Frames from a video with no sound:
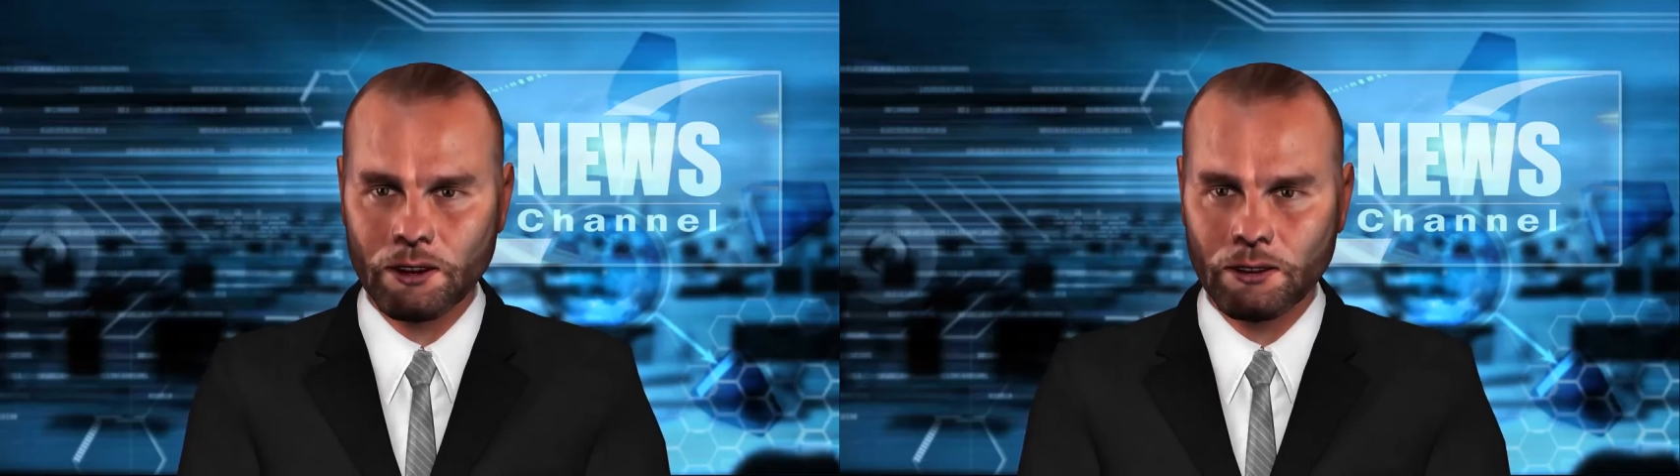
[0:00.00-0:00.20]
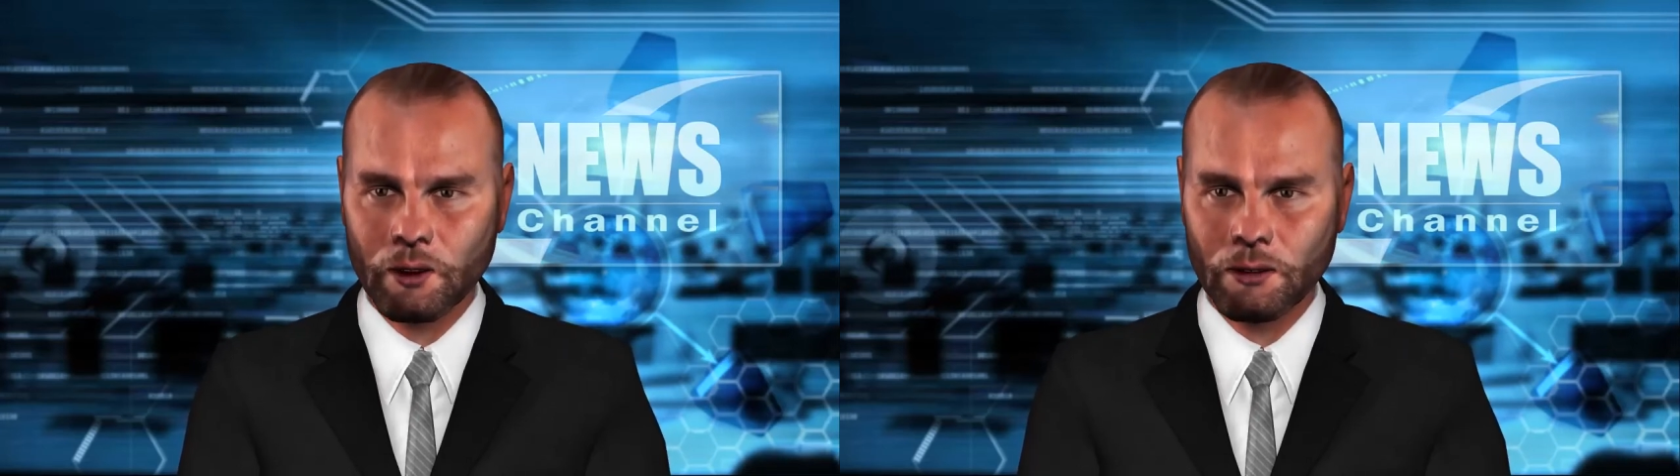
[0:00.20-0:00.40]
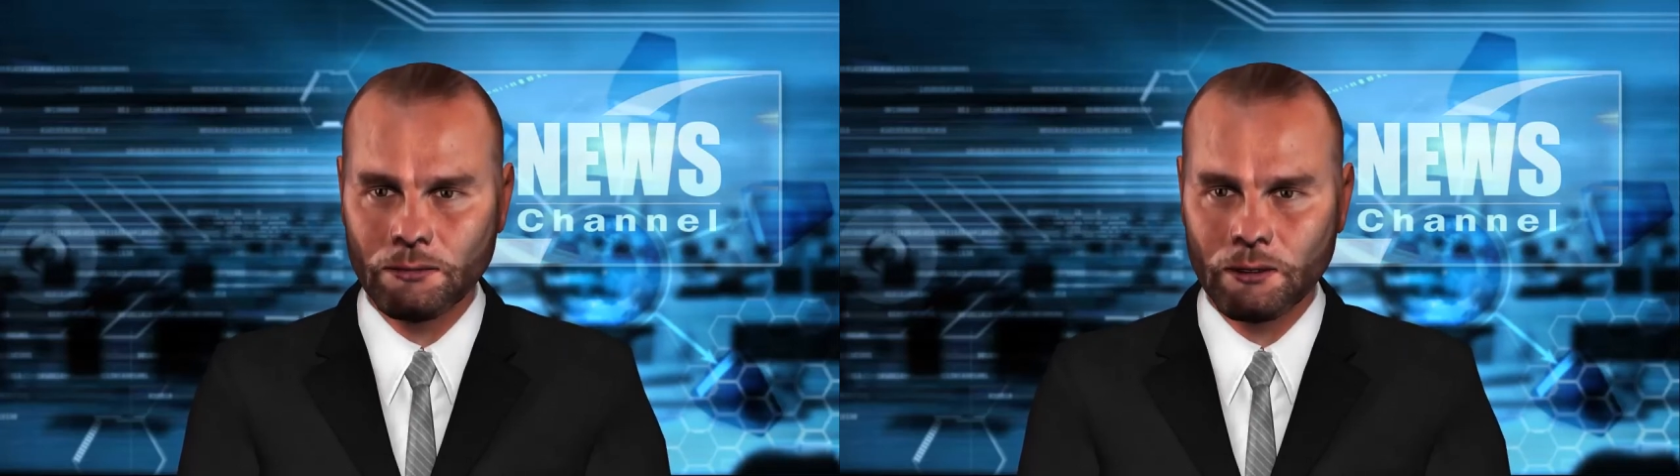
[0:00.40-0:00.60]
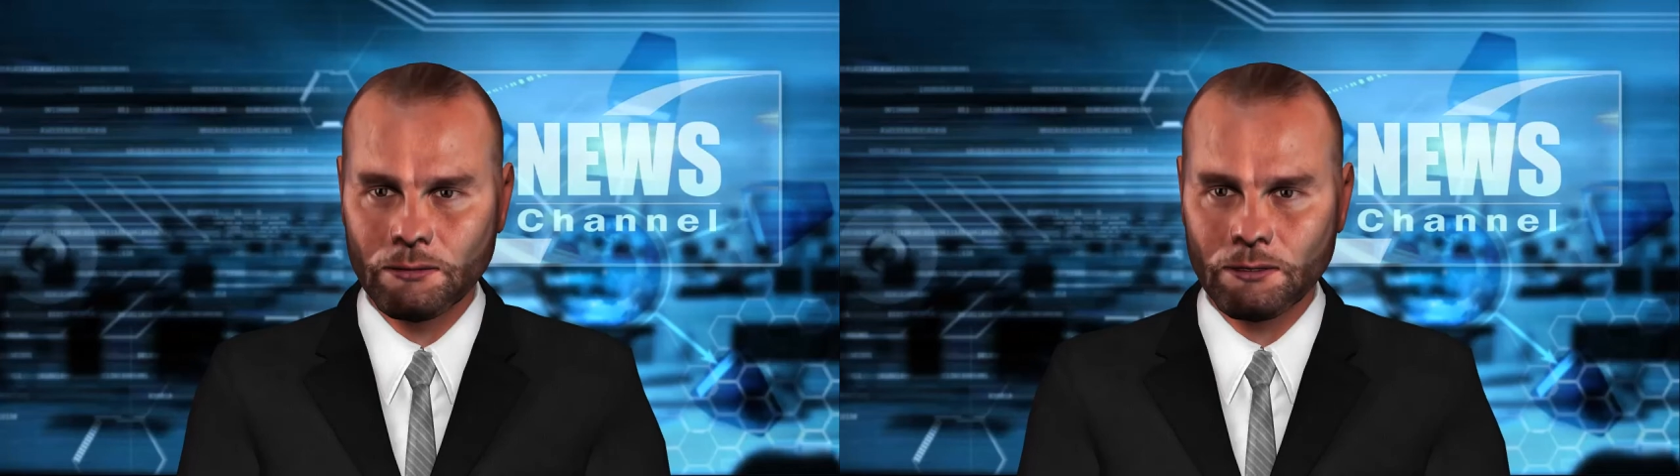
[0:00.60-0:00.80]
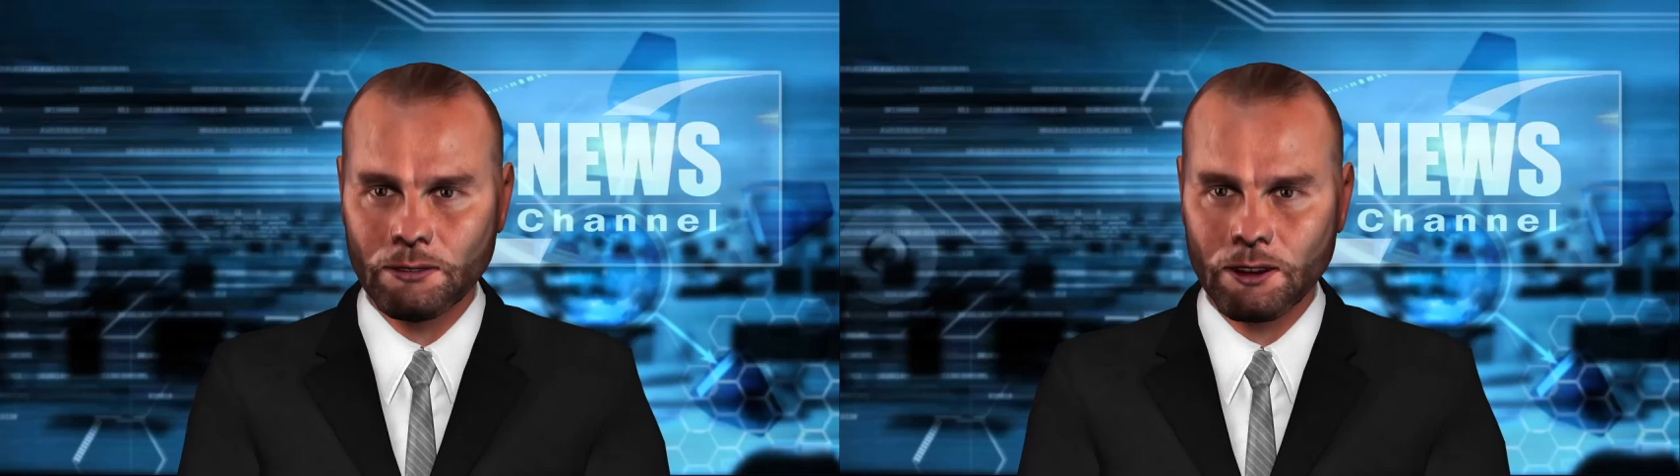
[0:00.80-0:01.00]
and they
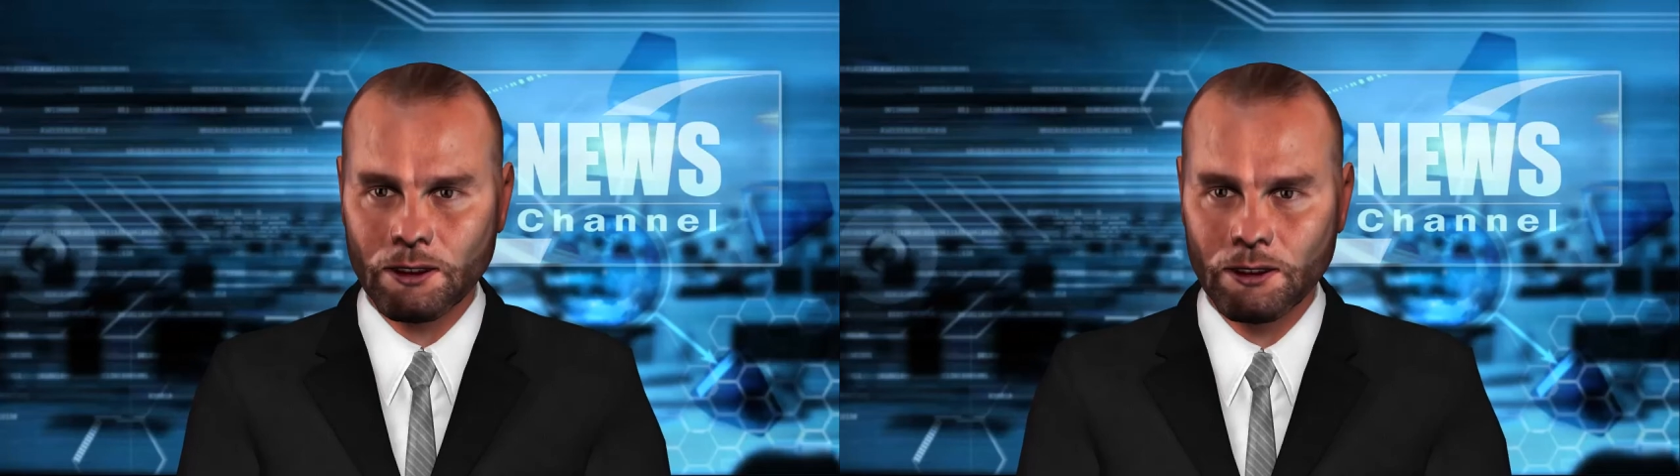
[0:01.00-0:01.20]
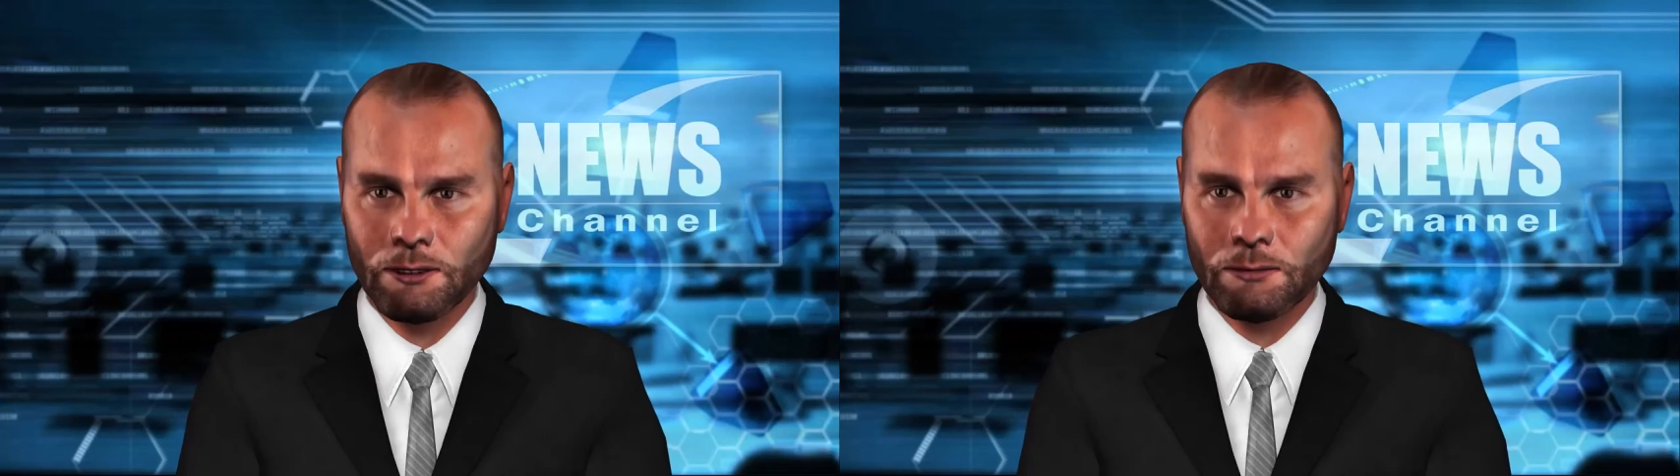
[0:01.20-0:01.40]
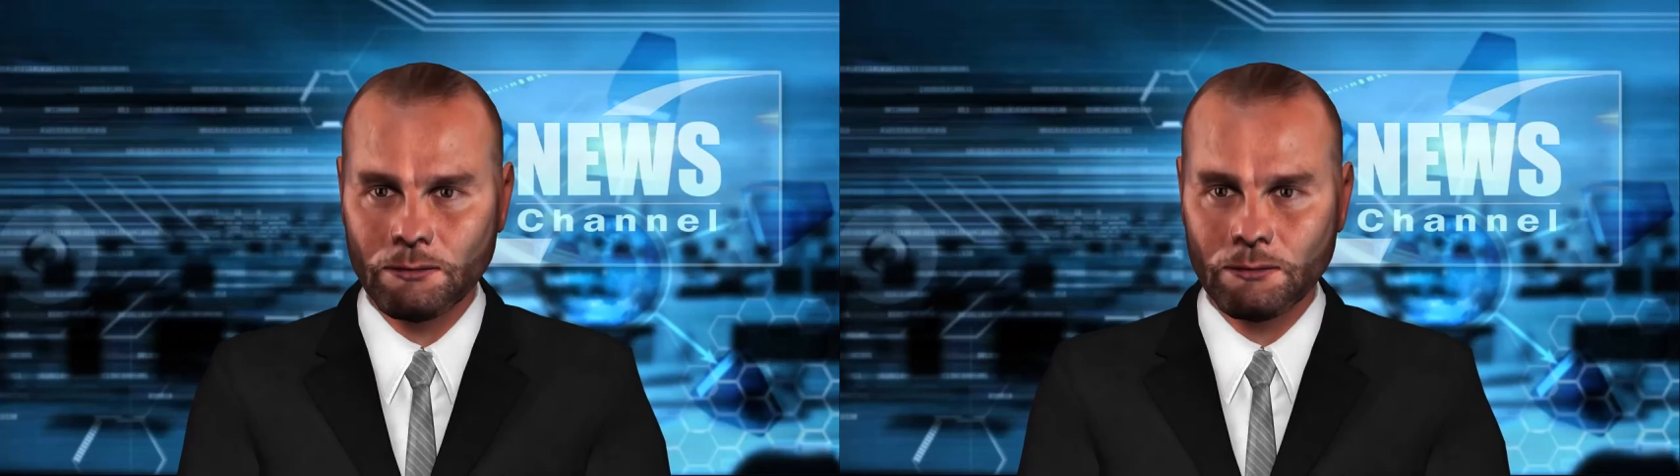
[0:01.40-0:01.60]
have recorded